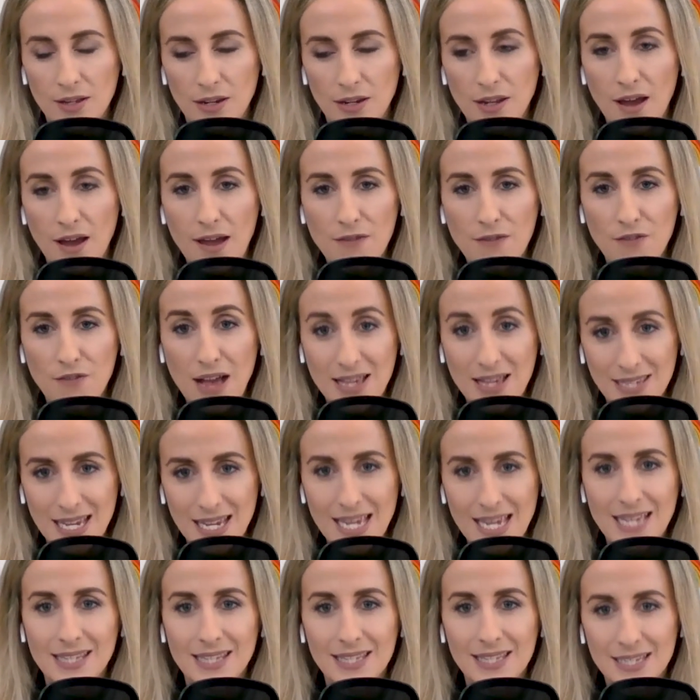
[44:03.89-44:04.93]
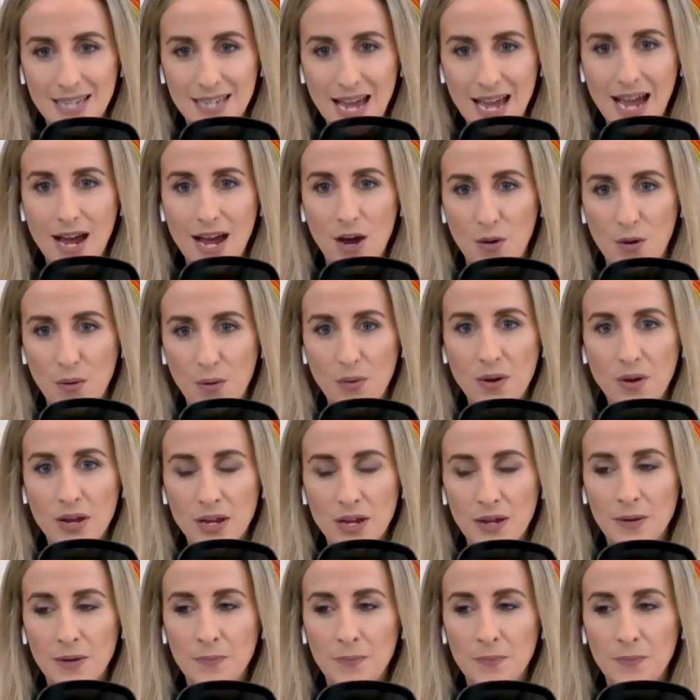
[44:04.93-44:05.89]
life as it is now